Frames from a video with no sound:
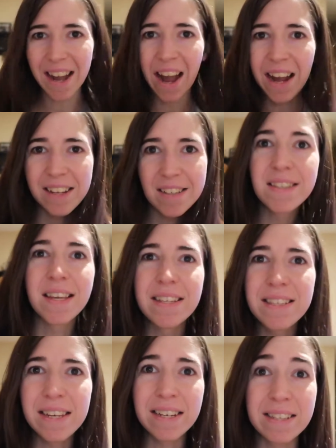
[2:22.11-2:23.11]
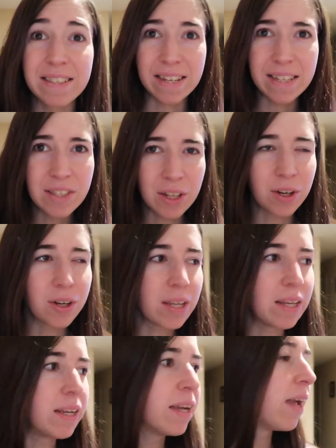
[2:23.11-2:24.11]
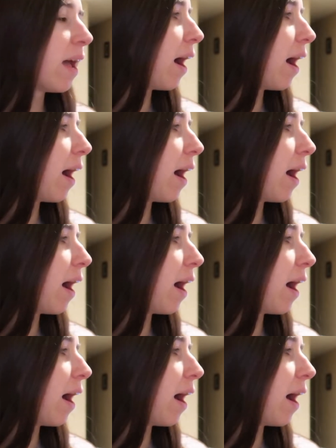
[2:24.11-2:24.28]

guys, it's like 6:30.